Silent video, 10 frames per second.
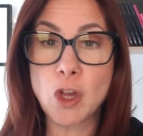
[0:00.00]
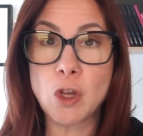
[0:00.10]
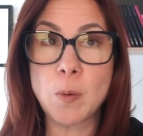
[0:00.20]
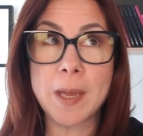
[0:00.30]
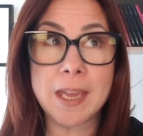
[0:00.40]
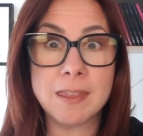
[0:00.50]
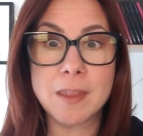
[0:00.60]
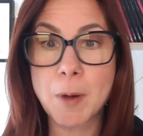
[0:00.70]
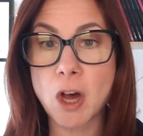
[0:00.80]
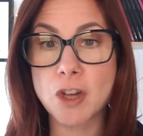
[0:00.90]
who in
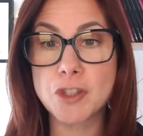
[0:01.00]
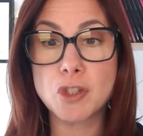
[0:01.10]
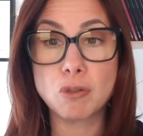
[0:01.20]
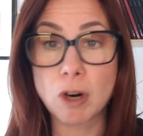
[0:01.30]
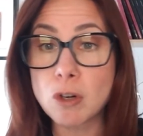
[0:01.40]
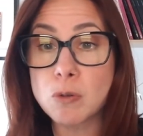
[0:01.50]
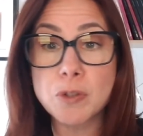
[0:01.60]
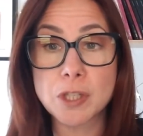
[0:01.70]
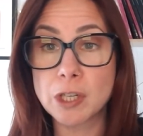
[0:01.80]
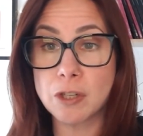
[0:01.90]
the past
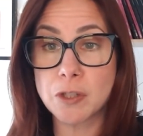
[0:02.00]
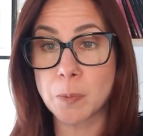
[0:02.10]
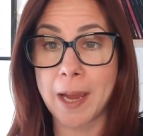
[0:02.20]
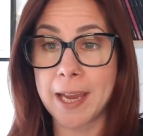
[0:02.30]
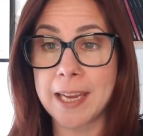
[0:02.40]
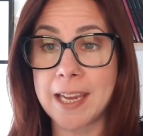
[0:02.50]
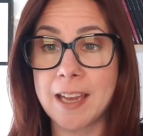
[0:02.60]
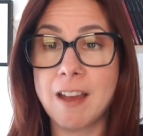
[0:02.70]
struggled to lose weight,